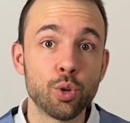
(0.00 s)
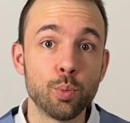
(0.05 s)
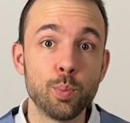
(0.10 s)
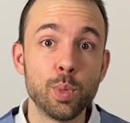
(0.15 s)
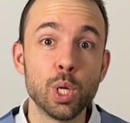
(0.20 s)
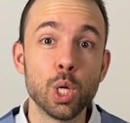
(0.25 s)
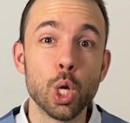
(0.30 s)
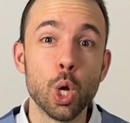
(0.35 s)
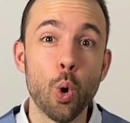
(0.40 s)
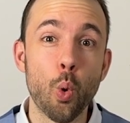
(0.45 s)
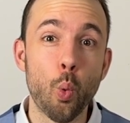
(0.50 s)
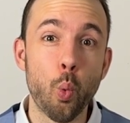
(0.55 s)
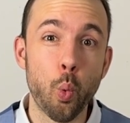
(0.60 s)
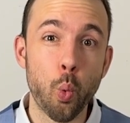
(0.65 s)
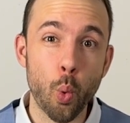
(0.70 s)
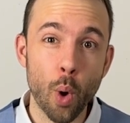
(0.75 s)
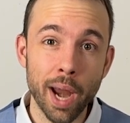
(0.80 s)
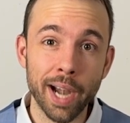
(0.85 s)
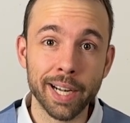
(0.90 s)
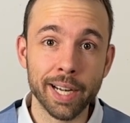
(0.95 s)
to be
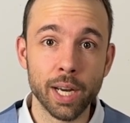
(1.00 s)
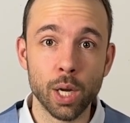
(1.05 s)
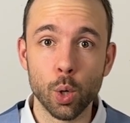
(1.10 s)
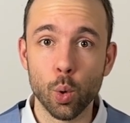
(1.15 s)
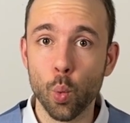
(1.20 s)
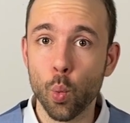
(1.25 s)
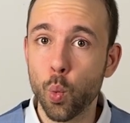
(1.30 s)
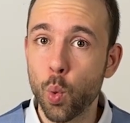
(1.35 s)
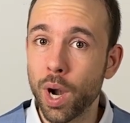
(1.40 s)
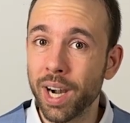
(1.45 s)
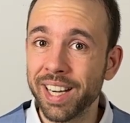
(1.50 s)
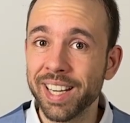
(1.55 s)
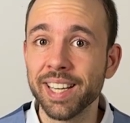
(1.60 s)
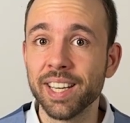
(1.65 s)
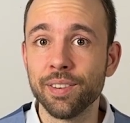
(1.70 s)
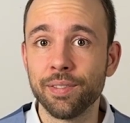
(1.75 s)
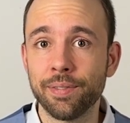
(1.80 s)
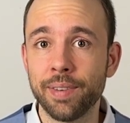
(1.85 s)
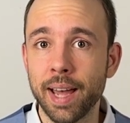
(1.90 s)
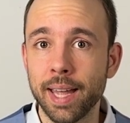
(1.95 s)
very
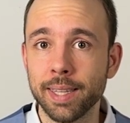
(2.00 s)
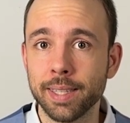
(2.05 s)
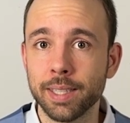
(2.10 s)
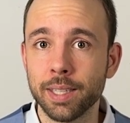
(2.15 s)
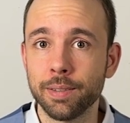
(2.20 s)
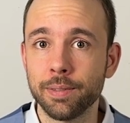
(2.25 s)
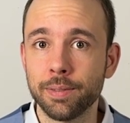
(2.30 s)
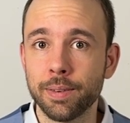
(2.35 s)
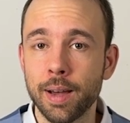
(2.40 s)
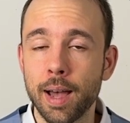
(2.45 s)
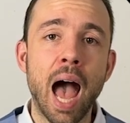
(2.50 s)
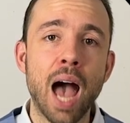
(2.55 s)
defensive,